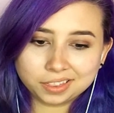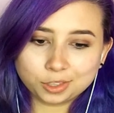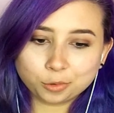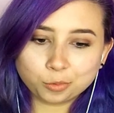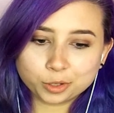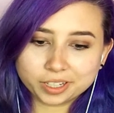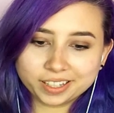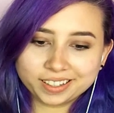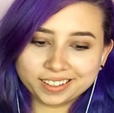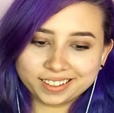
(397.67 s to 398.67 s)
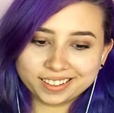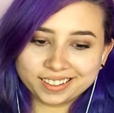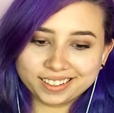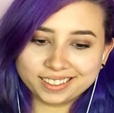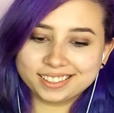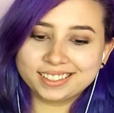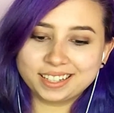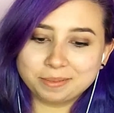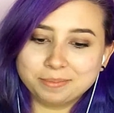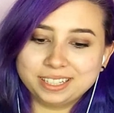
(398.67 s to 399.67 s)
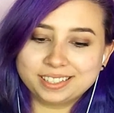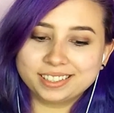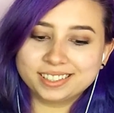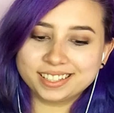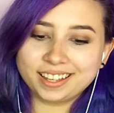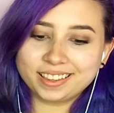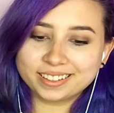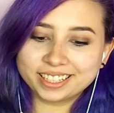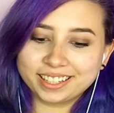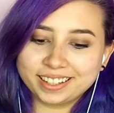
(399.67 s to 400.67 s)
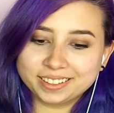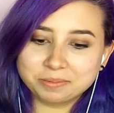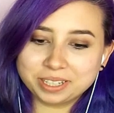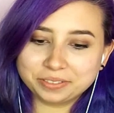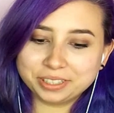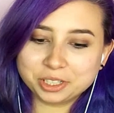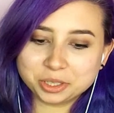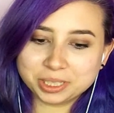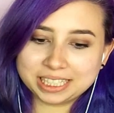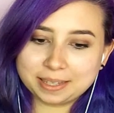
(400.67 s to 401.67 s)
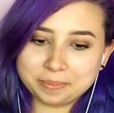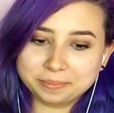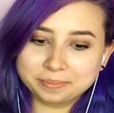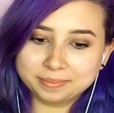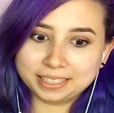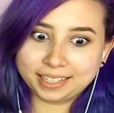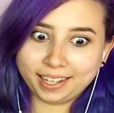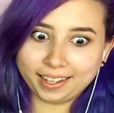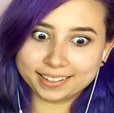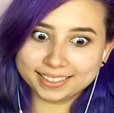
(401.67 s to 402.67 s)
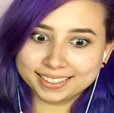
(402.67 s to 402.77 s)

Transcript: They're working in the same mission together again. What if he shoots them again?